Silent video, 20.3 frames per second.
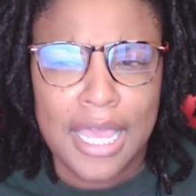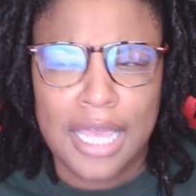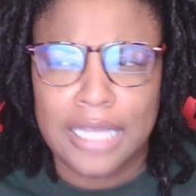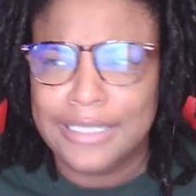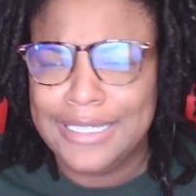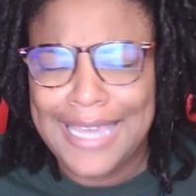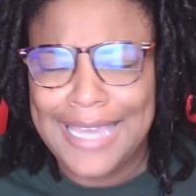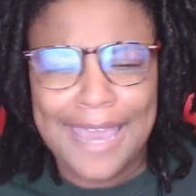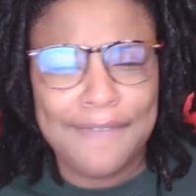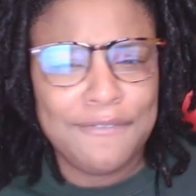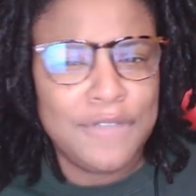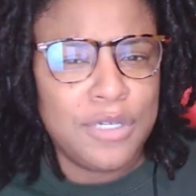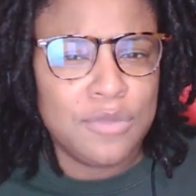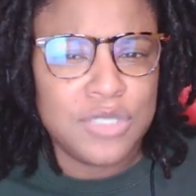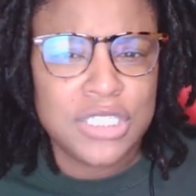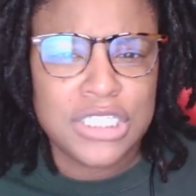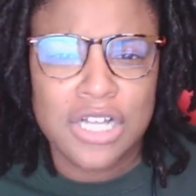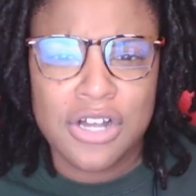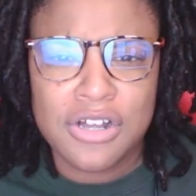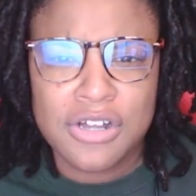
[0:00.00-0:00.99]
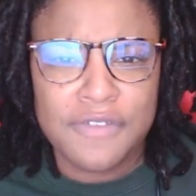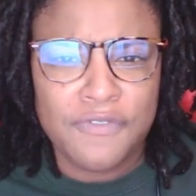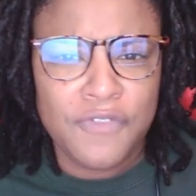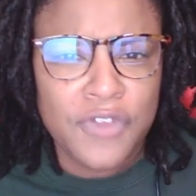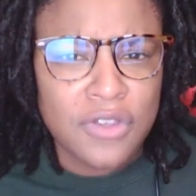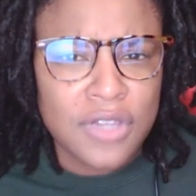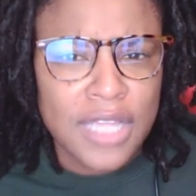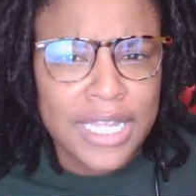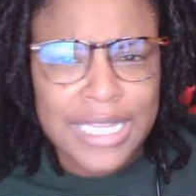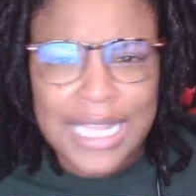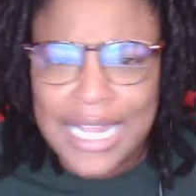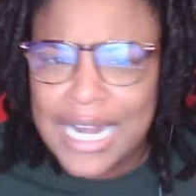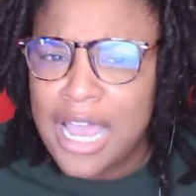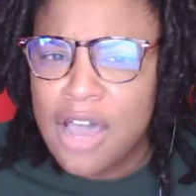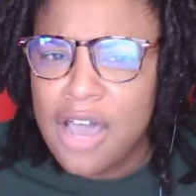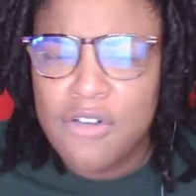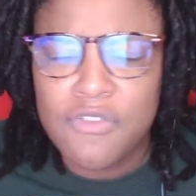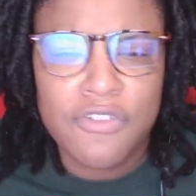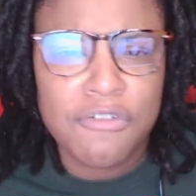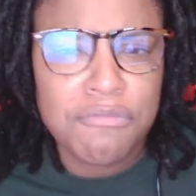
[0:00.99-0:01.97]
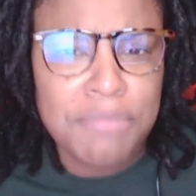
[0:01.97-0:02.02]
Kevin was starting to feel like that
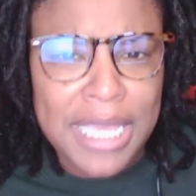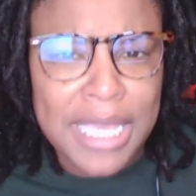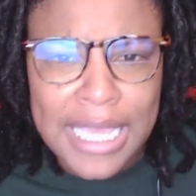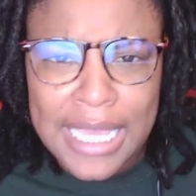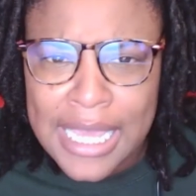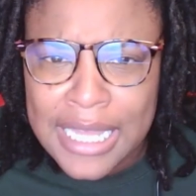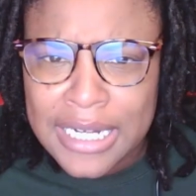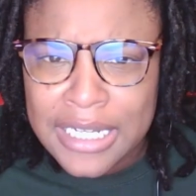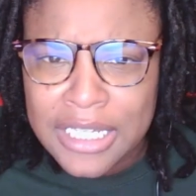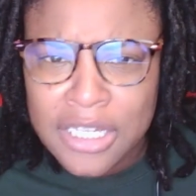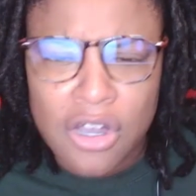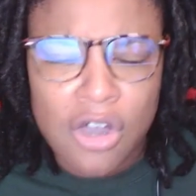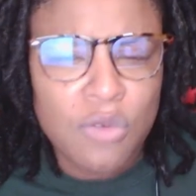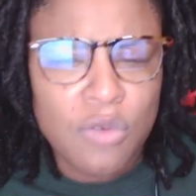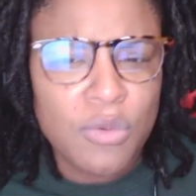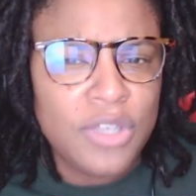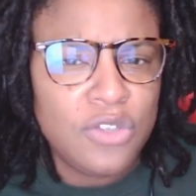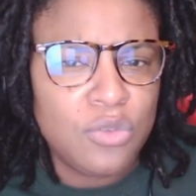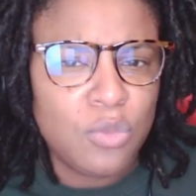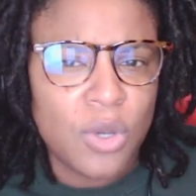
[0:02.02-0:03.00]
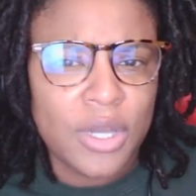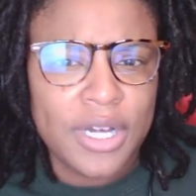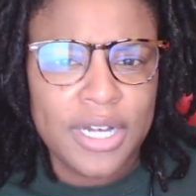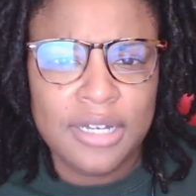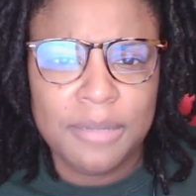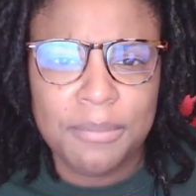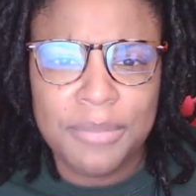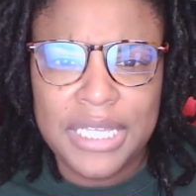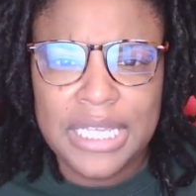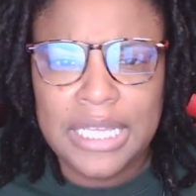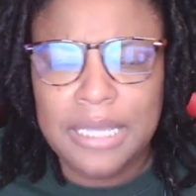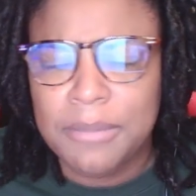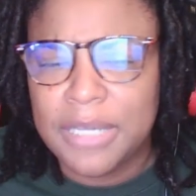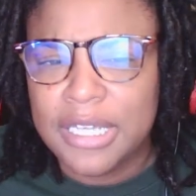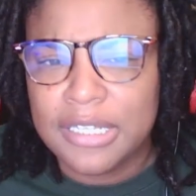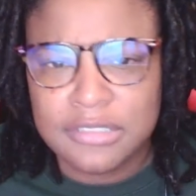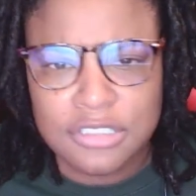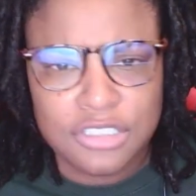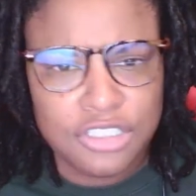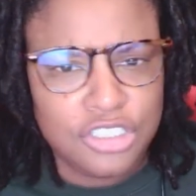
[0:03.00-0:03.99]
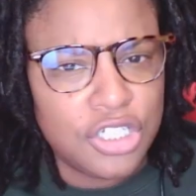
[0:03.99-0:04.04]
alpha man he always wanted to be
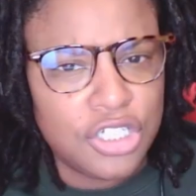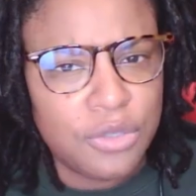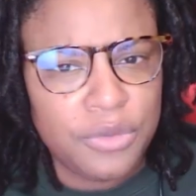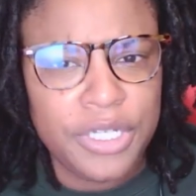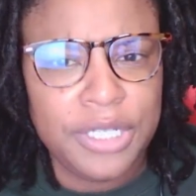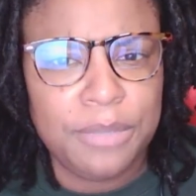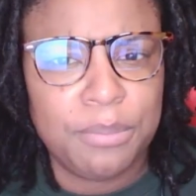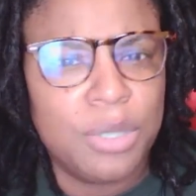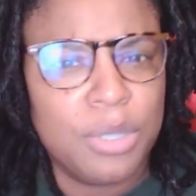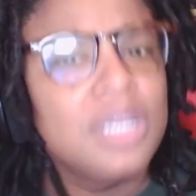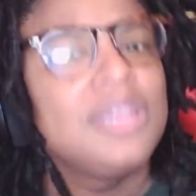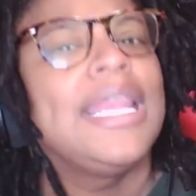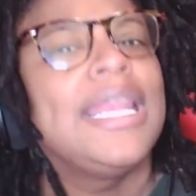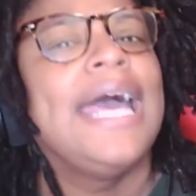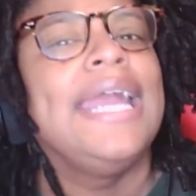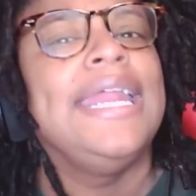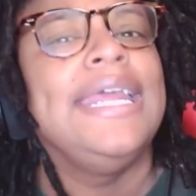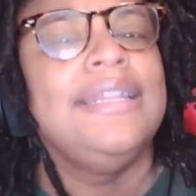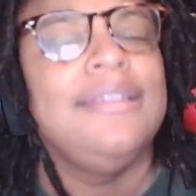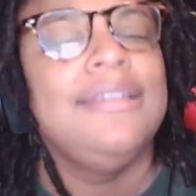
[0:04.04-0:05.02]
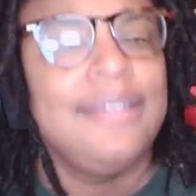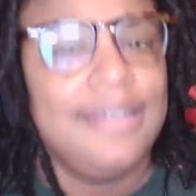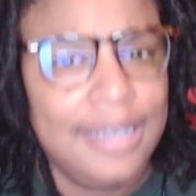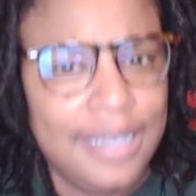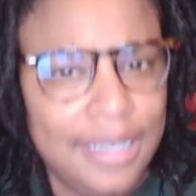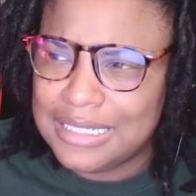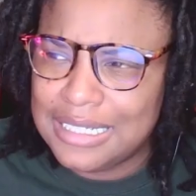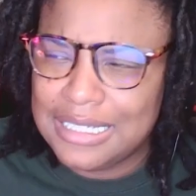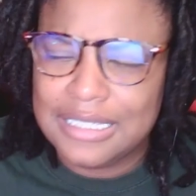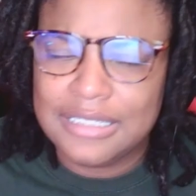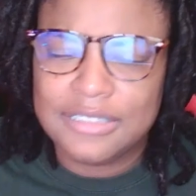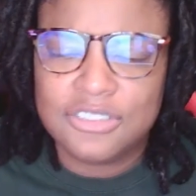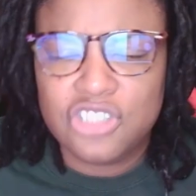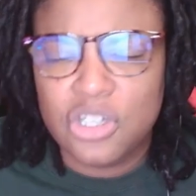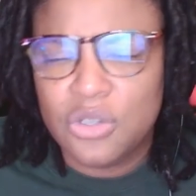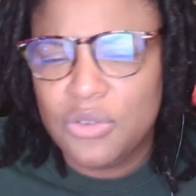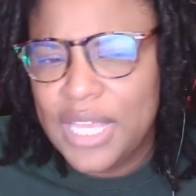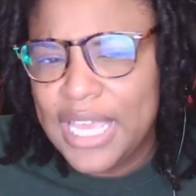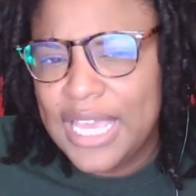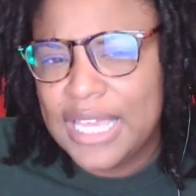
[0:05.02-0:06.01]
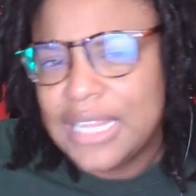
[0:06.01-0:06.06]
because Jodi put that into him.
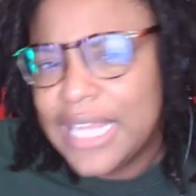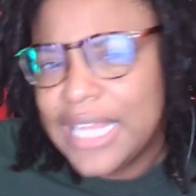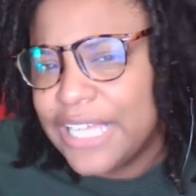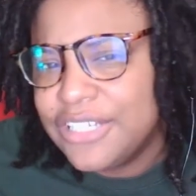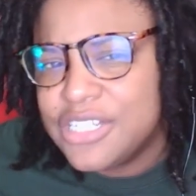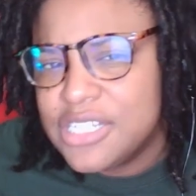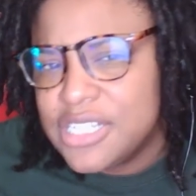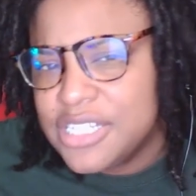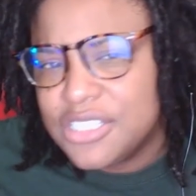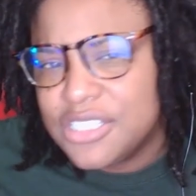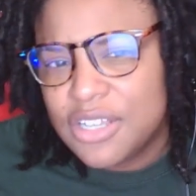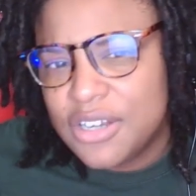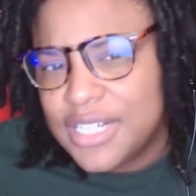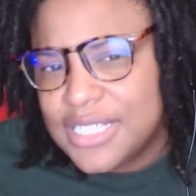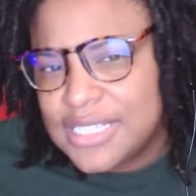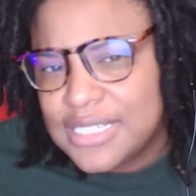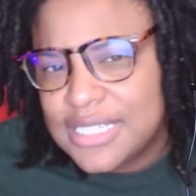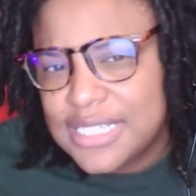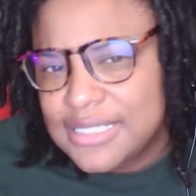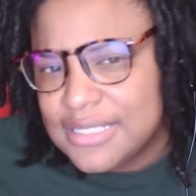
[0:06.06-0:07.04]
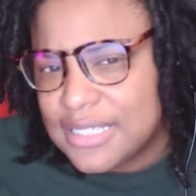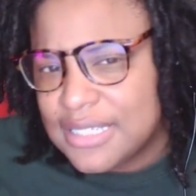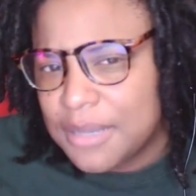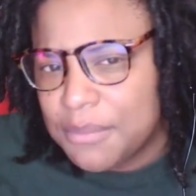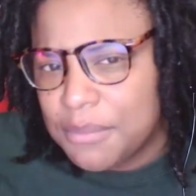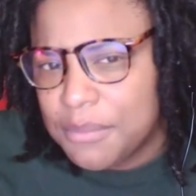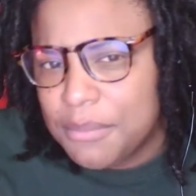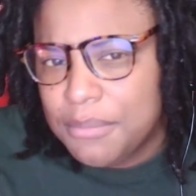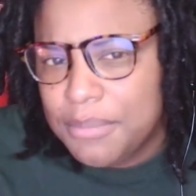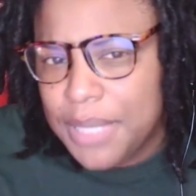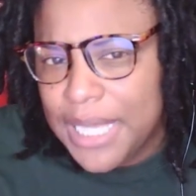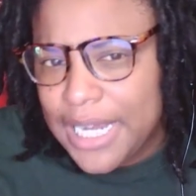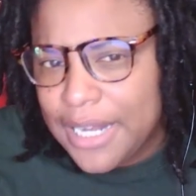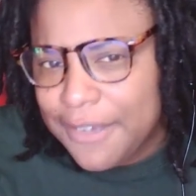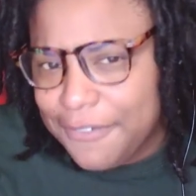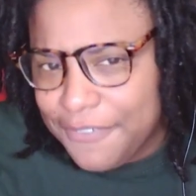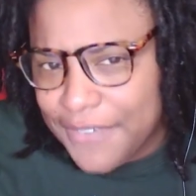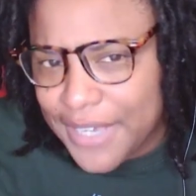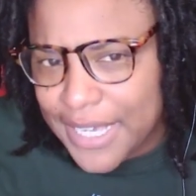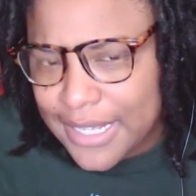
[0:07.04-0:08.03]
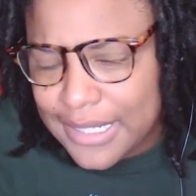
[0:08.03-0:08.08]
So they allegedly started seeing some
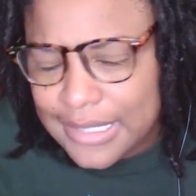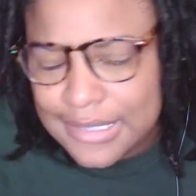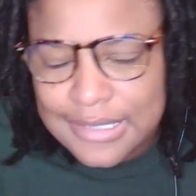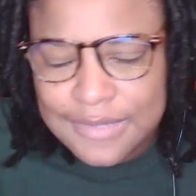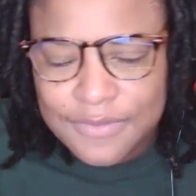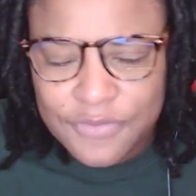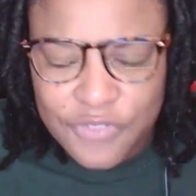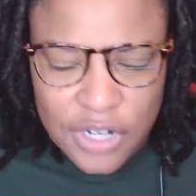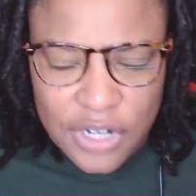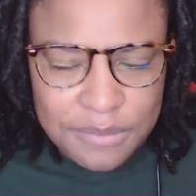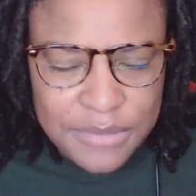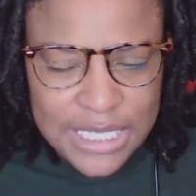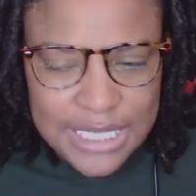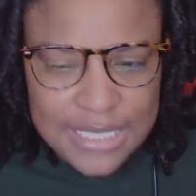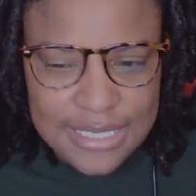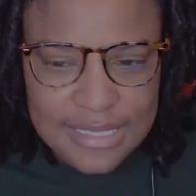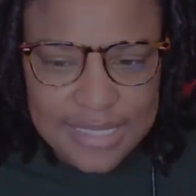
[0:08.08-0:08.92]
benefits from this